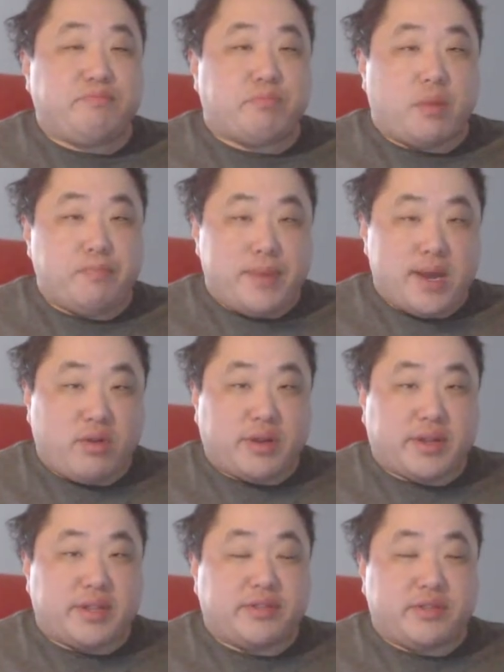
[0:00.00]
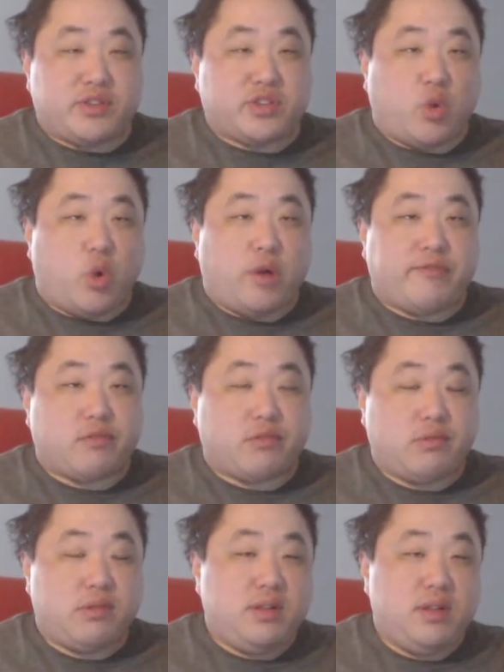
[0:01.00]
barbaric and just awful.
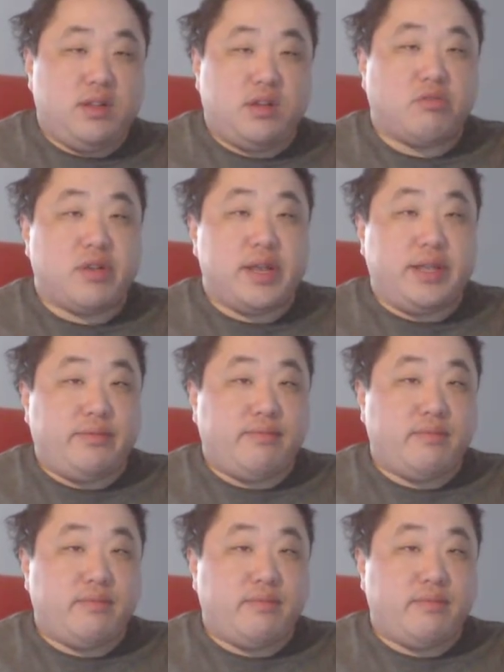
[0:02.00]
Alright?